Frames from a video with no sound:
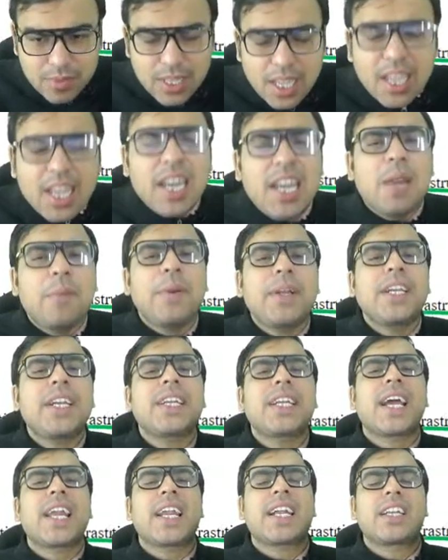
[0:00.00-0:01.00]

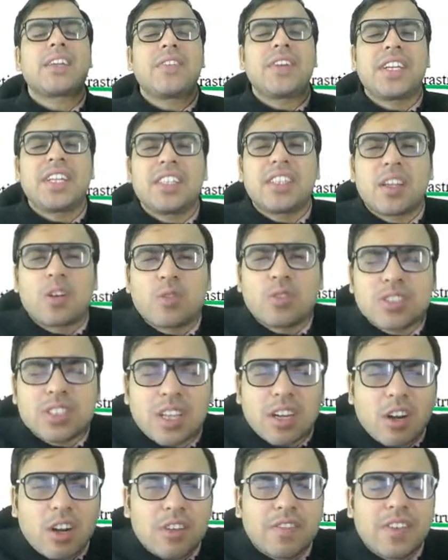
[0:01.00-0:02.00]
Limited connectivity, the roads
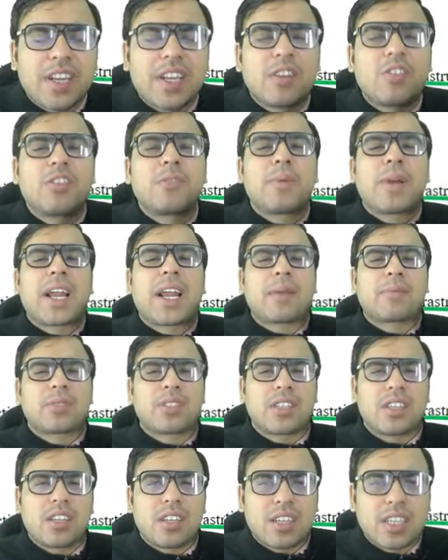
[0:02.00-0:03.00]
are not very good, perhaps
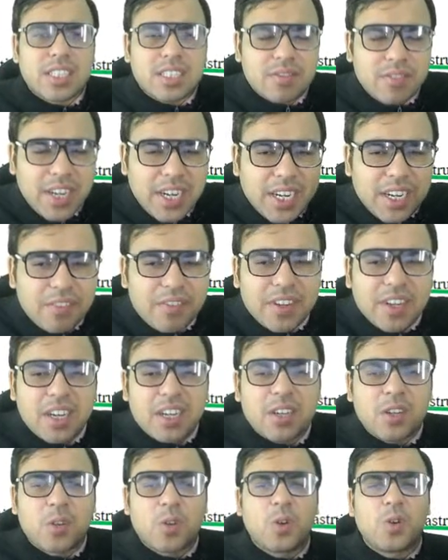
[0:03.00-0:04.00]
it's very
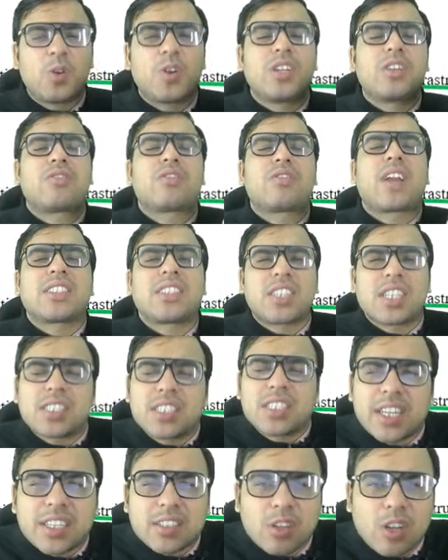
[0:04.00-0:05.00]
difficult to go.
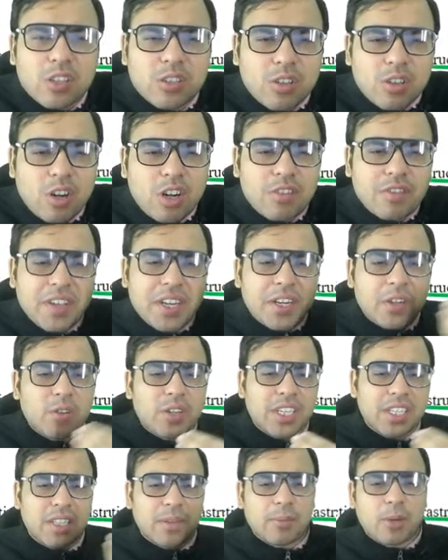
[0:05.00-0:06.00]
Infrastructure is also not very
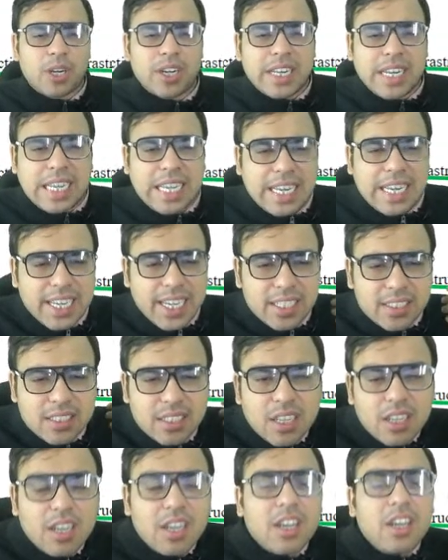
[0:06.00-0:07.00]
good in the bordering areas.
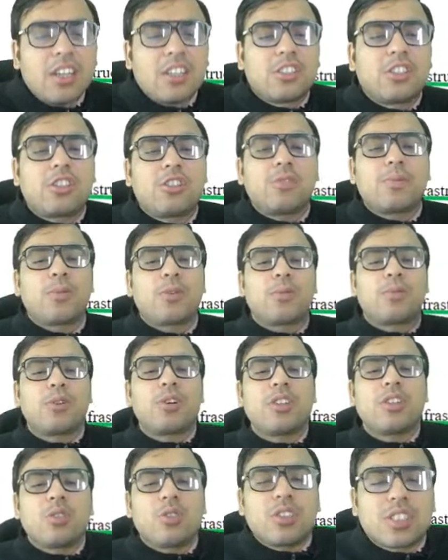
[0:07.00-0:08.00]
So to
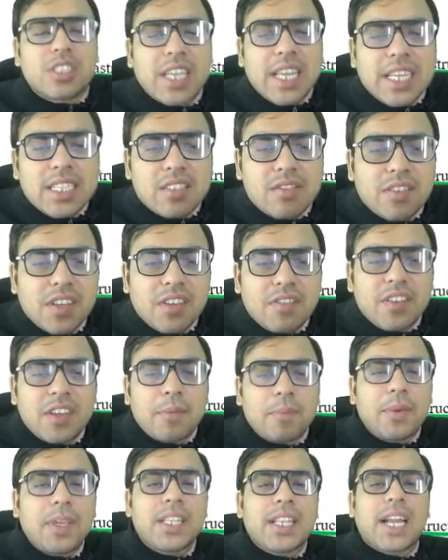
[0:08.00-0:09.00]
promote those things,
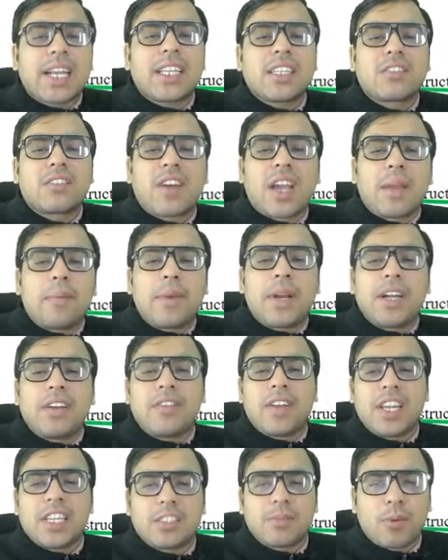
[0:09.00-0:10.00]
VVP, that is Vibrant
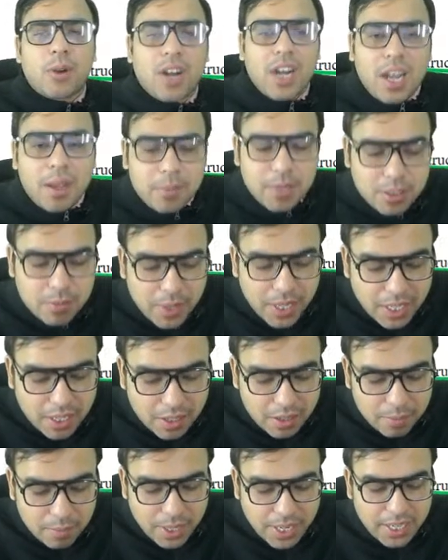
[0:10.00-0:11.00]
Village program, is
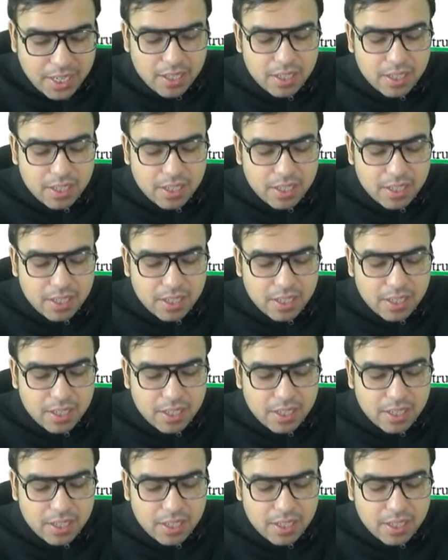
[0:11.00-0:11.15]
being made.